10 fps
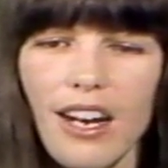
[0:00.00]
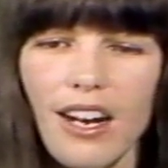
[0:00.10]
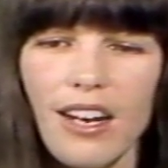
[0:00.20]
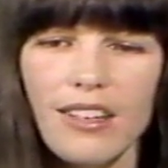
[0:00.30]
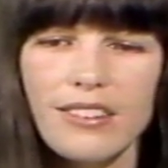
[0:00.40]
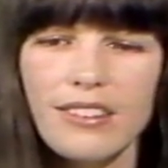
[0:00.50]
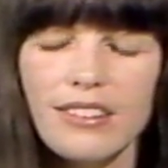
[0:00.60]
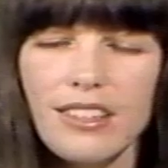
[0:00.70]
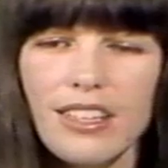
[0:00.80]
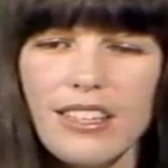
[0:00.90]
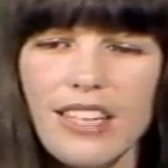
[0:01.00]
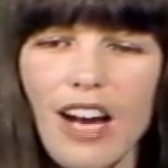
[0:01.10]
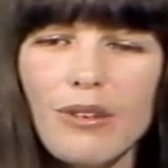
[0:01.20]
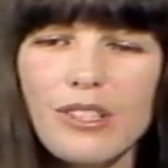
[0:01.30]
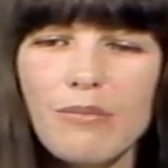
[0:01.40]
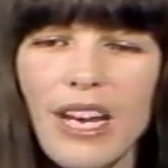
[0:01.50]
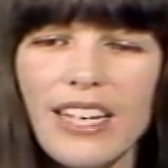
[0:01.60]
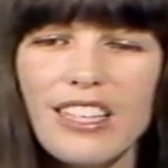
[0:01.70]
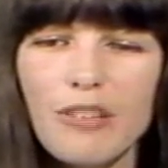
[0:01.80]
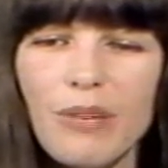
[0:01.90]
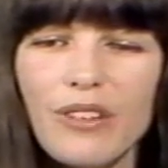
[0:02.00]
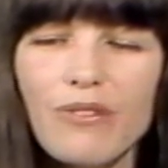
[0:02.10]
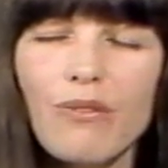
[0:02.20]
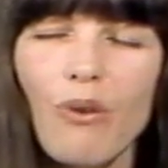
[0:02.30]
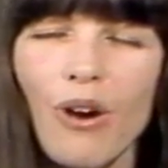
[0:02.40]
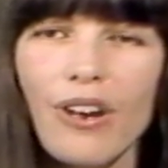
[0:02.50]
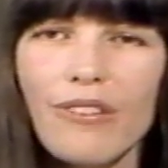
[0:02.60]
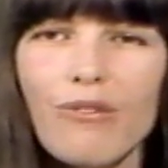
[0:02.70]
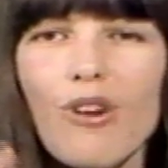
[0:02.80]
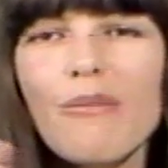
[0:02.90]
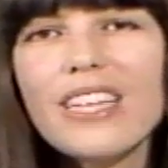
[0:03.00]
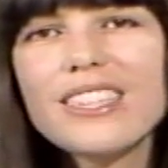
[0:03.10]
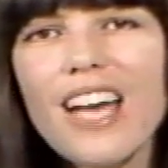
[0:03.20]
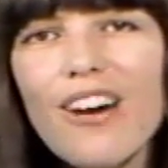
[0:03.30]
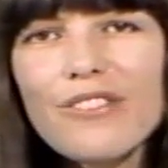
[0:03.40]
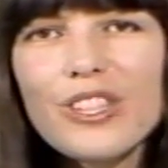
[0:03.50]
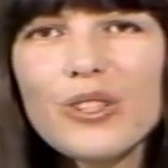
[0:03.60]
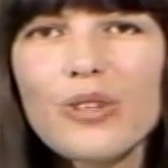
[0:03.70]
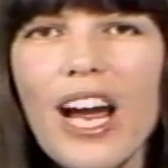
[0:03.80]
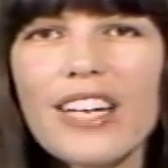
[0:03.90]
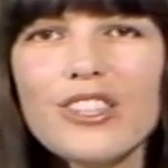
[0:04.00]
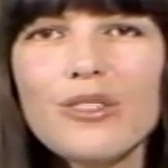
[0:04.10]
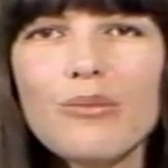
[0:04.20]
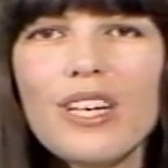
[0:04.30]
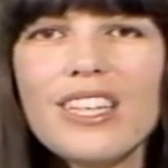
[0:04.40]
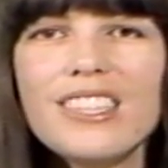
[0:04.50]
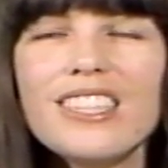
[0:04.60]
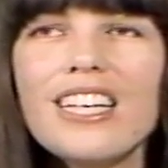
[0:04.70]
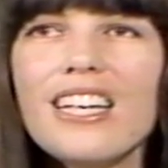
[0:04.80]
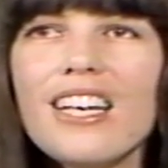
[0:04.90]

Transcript: uh, that was mainly. But for, for myself, the attraction was